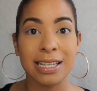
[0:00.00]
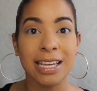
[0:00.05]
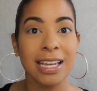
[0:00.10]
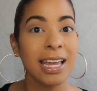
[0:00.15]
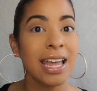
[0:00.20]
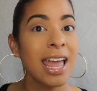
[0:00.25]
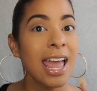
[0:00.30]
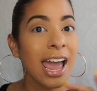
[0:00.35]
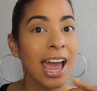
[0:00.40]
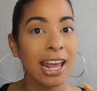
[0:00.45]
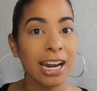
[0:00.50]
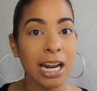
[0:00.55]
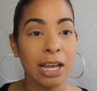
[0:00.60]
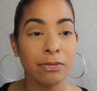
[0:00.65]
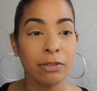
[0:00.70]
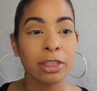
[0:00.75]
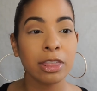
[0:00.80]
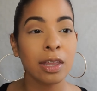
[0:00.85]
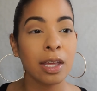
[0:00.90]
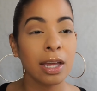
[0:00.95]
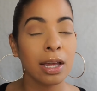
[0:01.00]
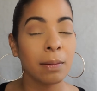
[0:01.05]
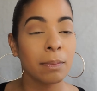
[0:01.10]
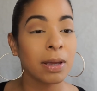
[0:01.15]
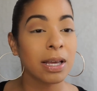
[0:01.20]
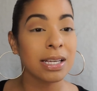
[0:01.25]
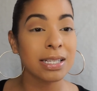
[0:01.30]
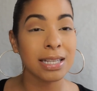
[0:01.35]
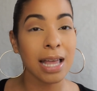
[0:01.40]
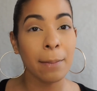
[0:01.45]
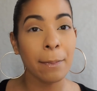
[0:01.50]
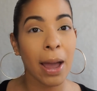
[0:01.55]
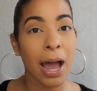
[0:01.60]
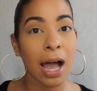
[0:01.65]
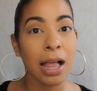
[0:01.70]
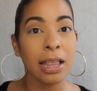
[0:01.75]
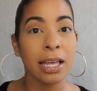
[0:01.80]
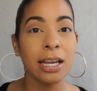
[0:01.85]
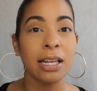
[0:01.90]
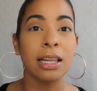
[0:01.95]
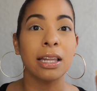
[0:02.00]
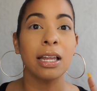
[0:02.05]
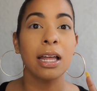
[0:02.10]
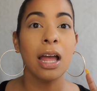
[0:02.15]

it and everything, because that palette,